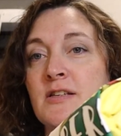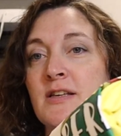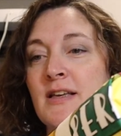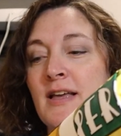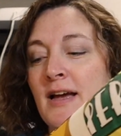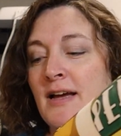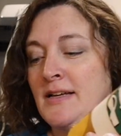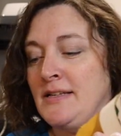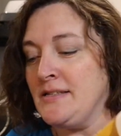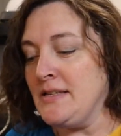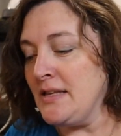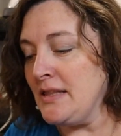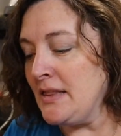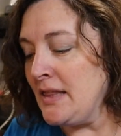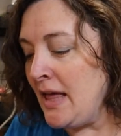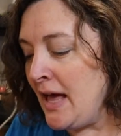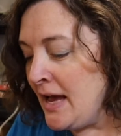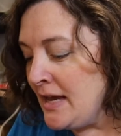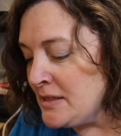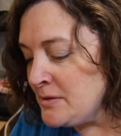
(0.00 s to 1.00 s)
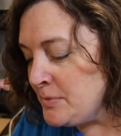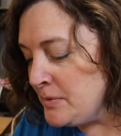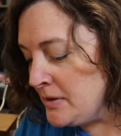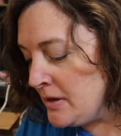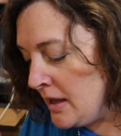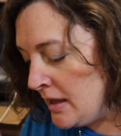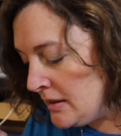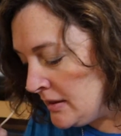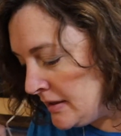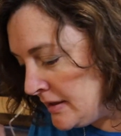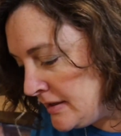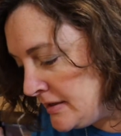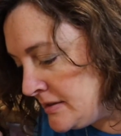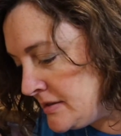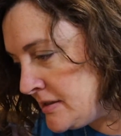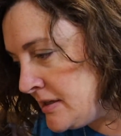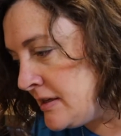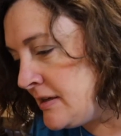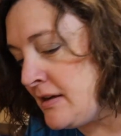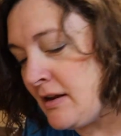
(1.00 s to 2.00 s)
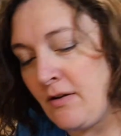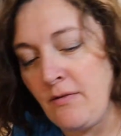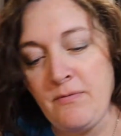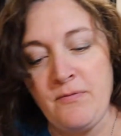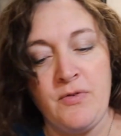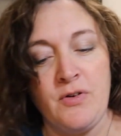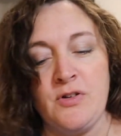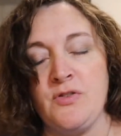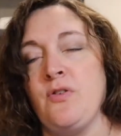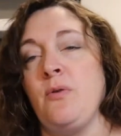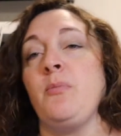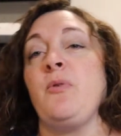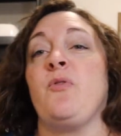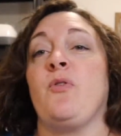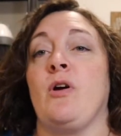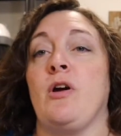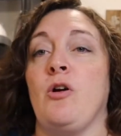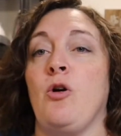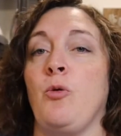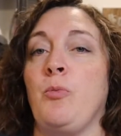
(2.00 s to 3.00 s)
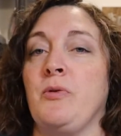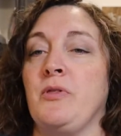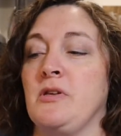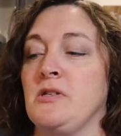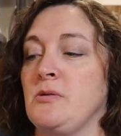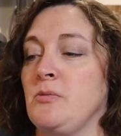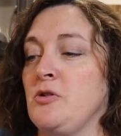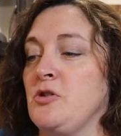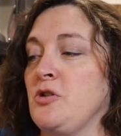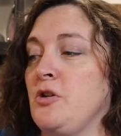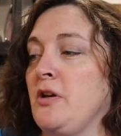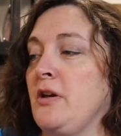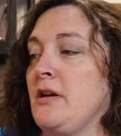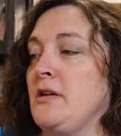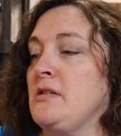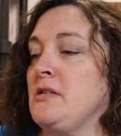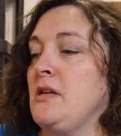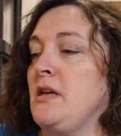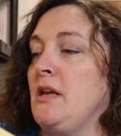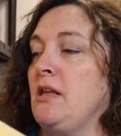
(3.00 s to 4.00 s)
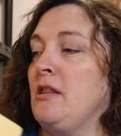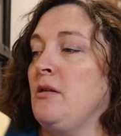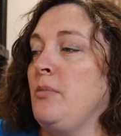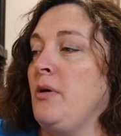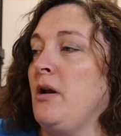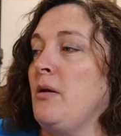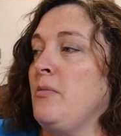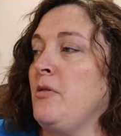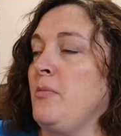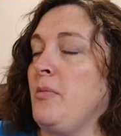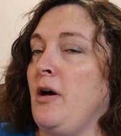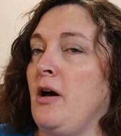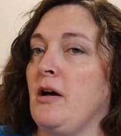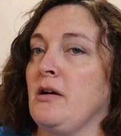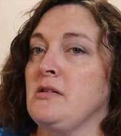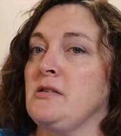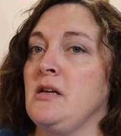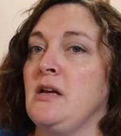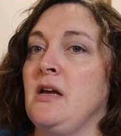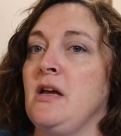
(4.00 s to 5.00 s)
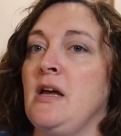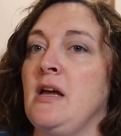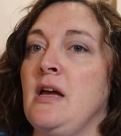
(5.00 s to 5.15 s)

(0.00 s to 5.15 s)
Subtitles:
Guys, last but not least, now, first of all, before I open this, I'm going to show you guys, in the bottom of the box,